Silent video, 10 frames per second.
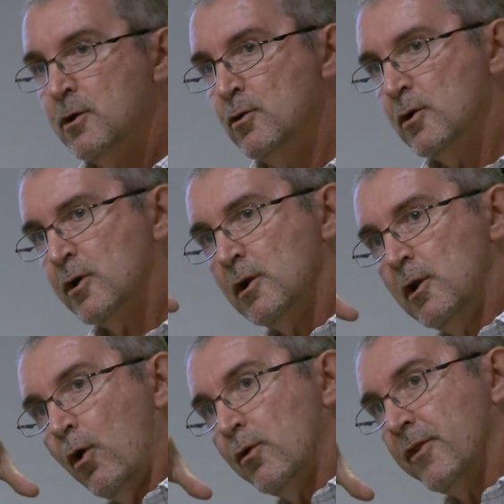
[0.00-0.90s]
you look
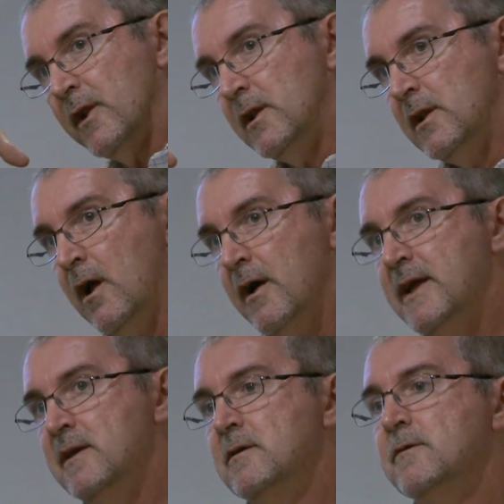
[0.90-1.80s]
along the
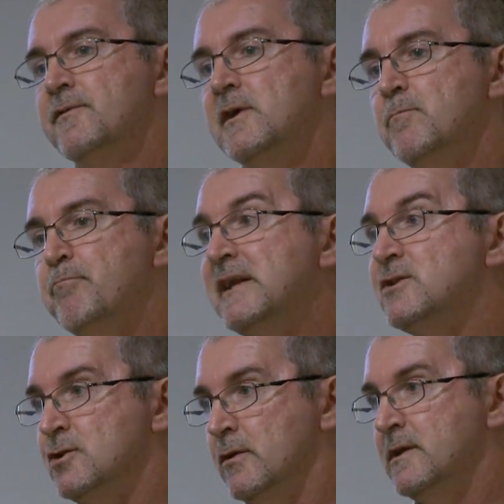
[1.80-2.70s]
line of the bed
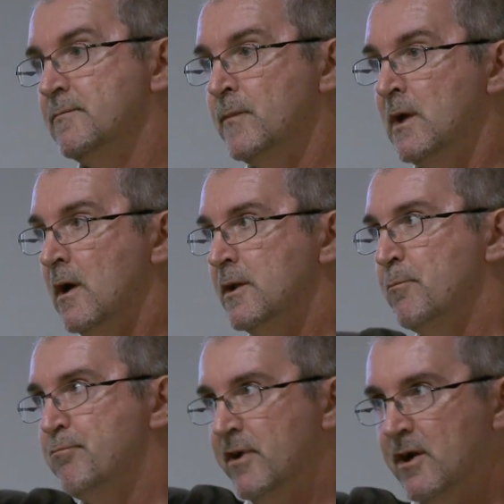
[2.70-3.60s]
joint and
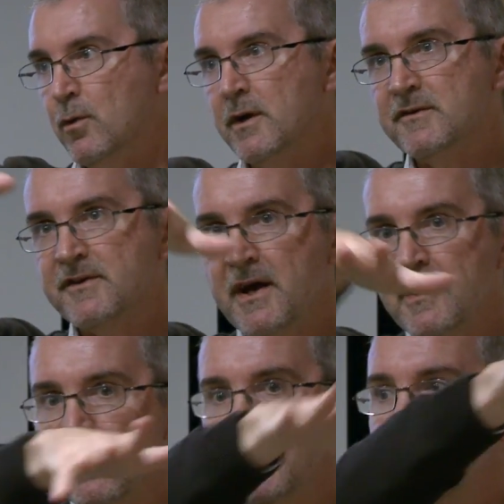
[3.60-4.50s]
the brickwork's
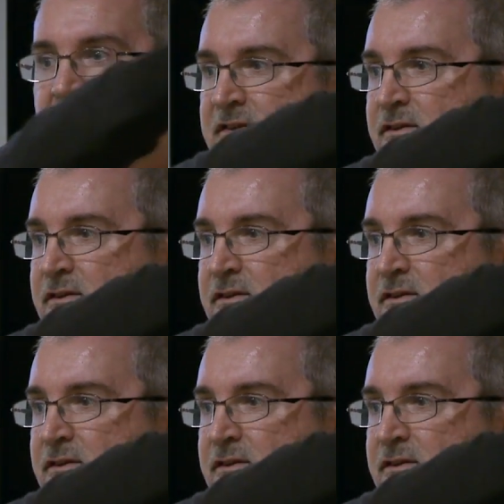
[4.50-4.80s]
going like this.